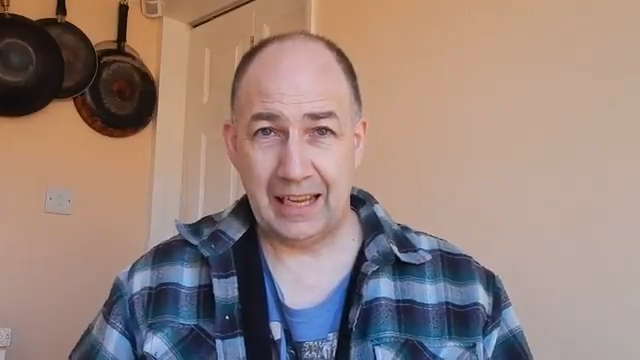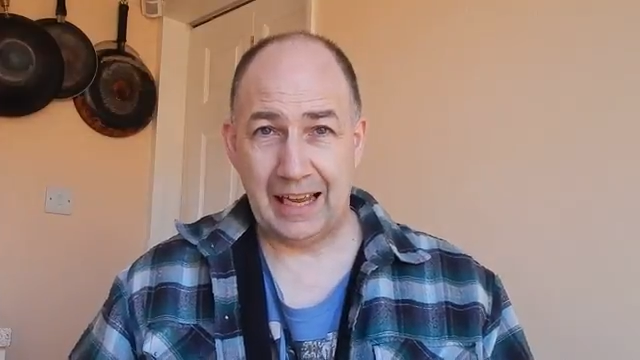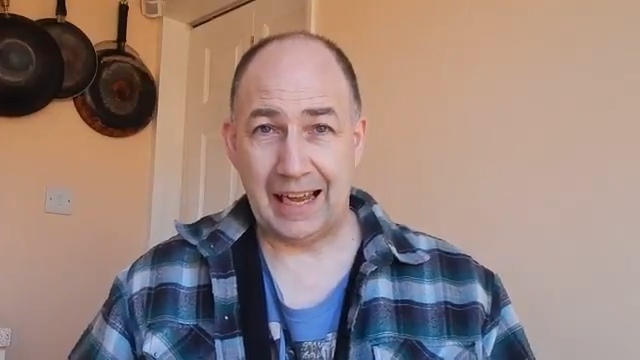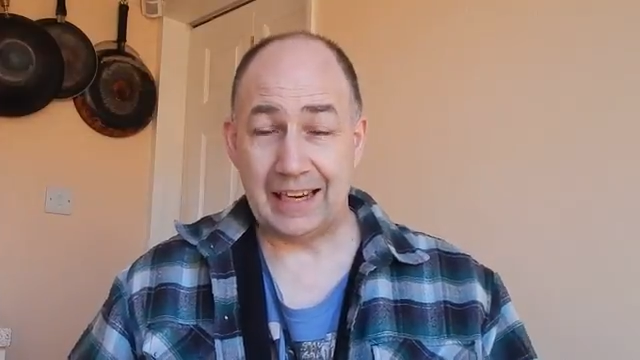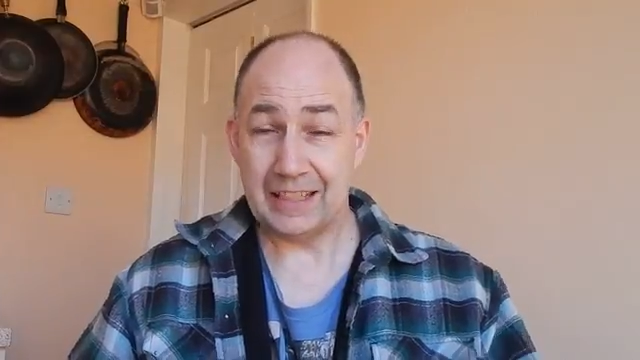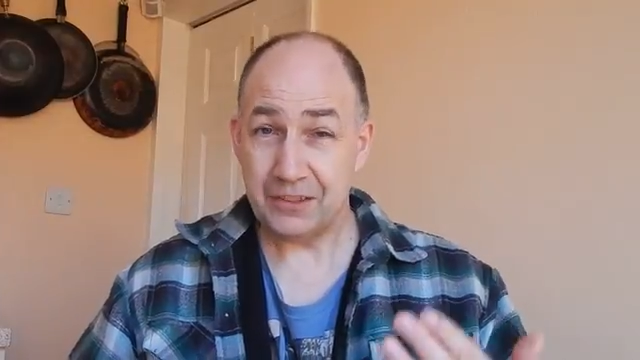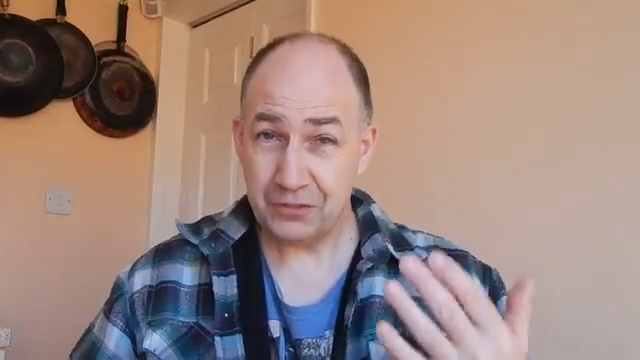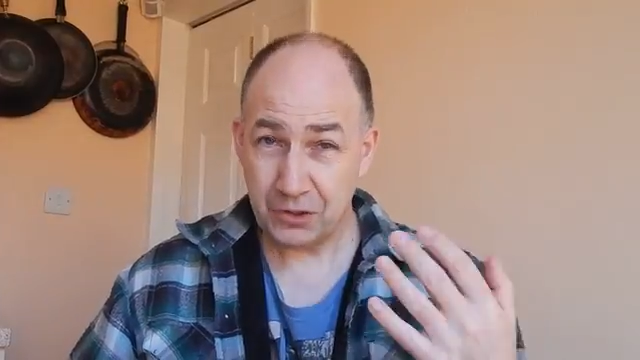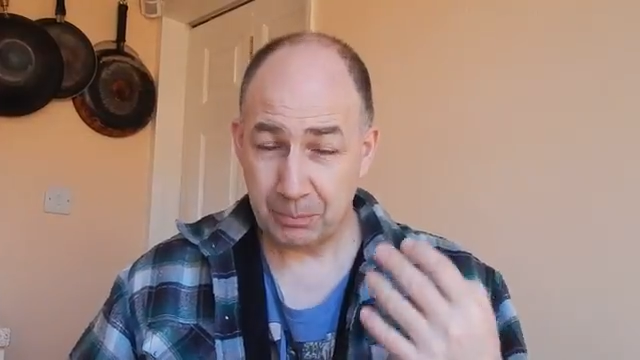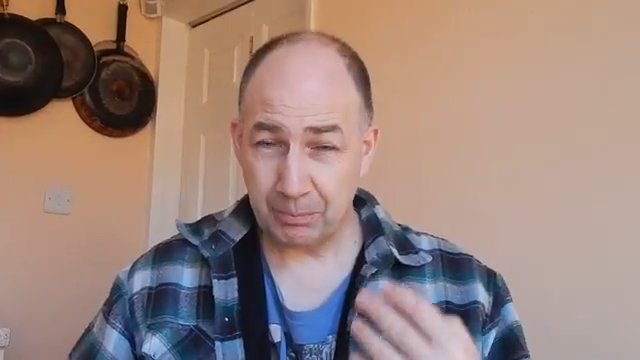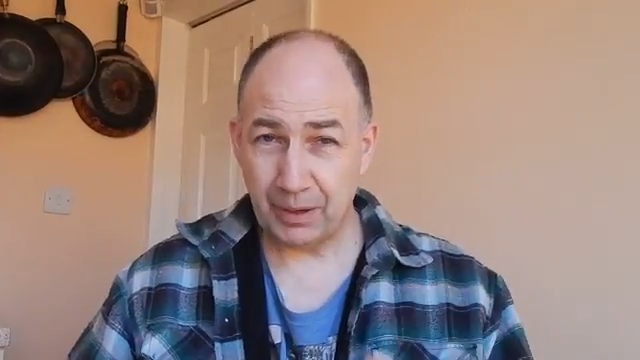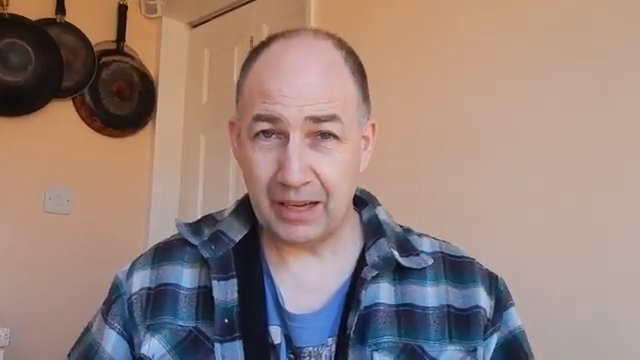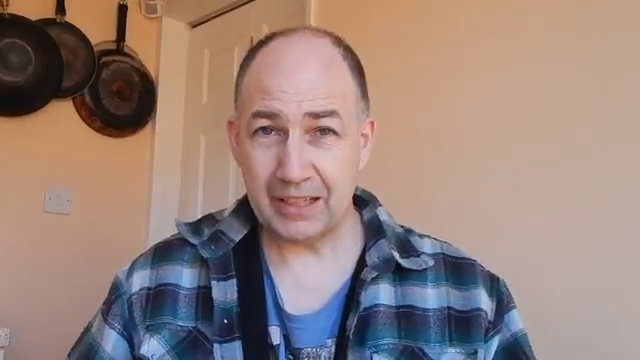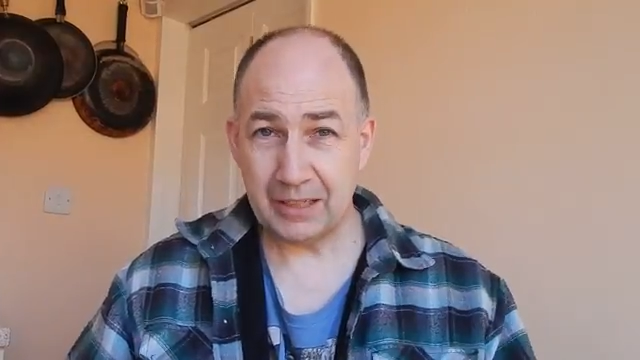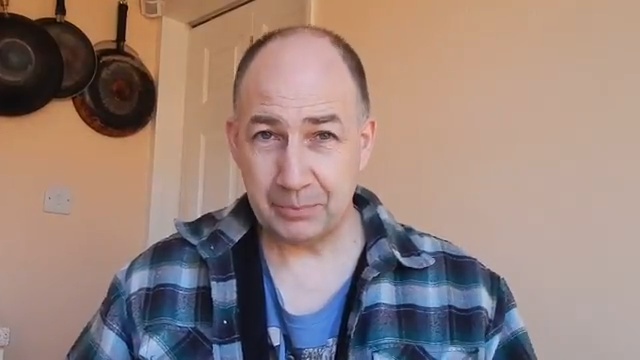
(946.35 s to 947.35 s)
And if you're
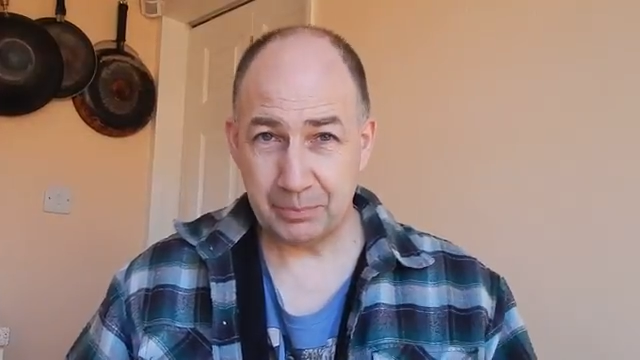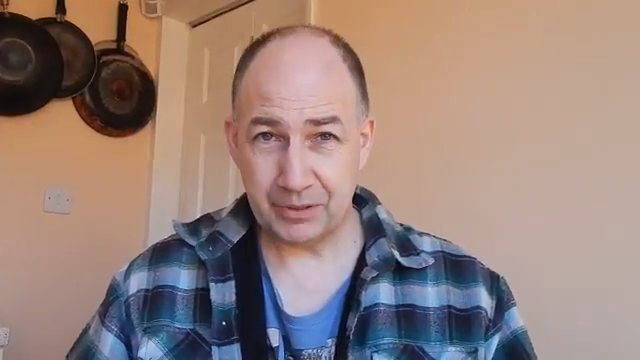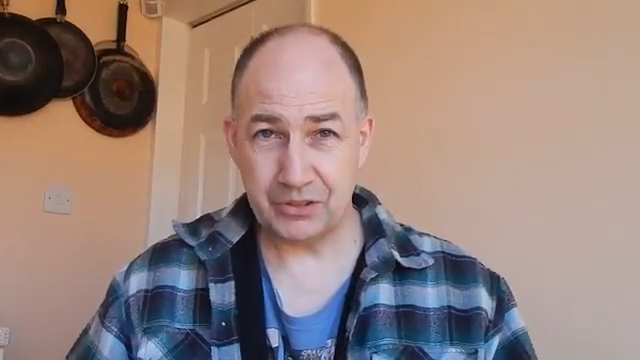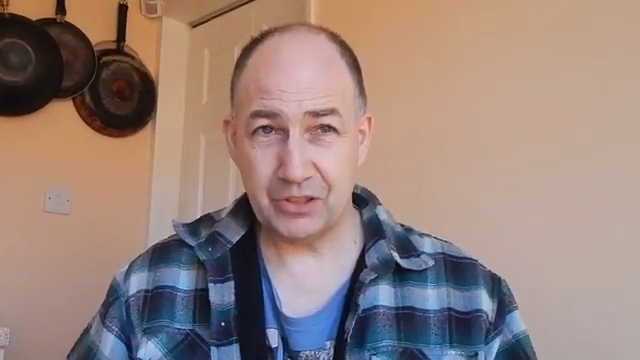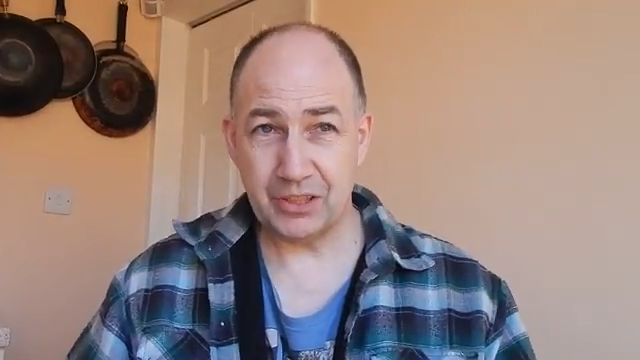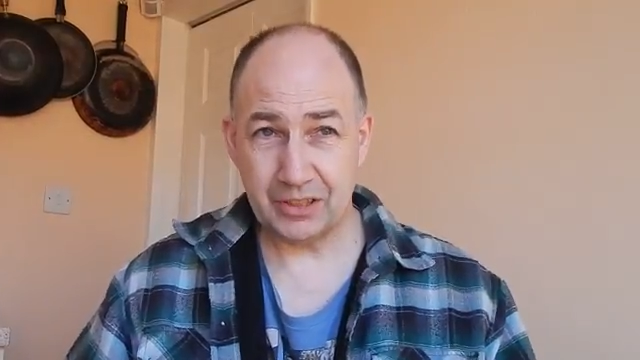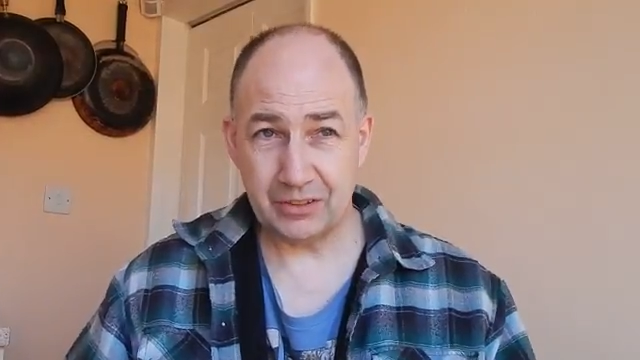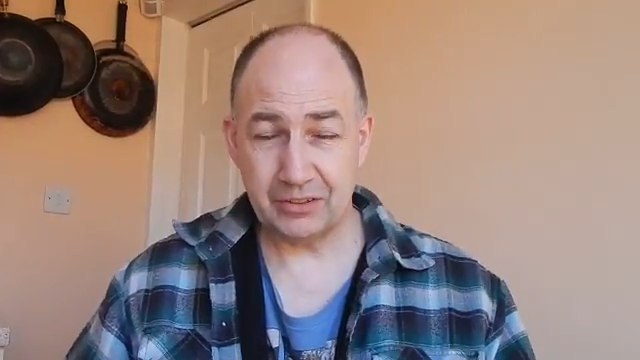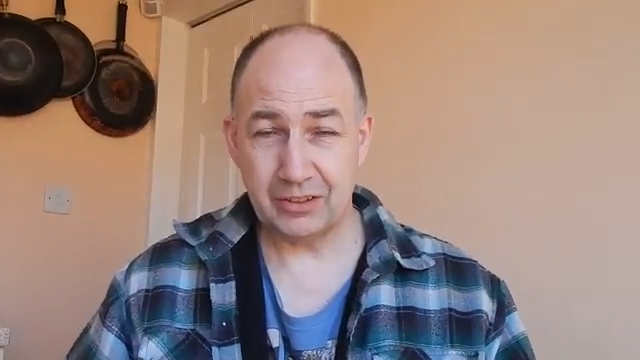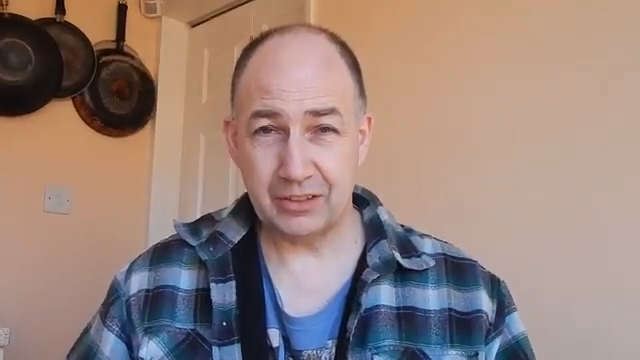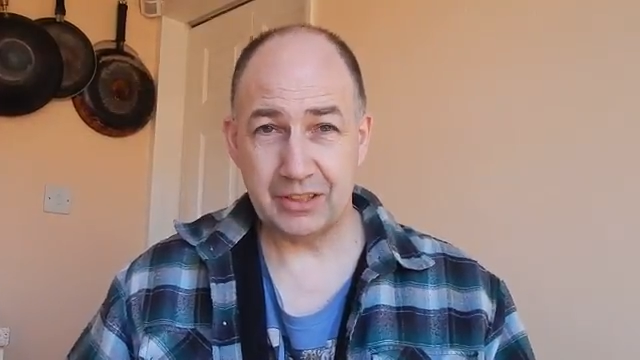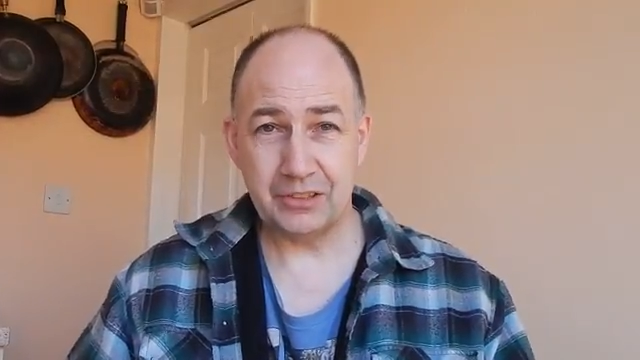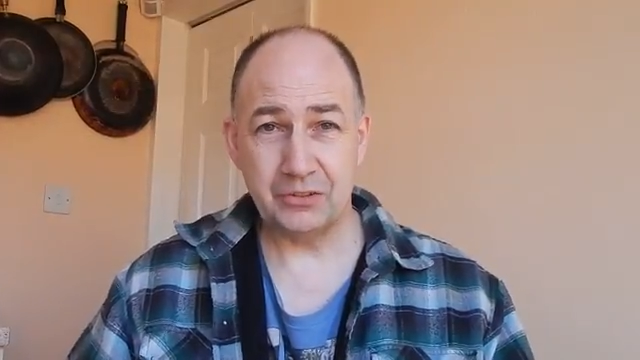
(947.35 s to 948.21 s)
buying particularly,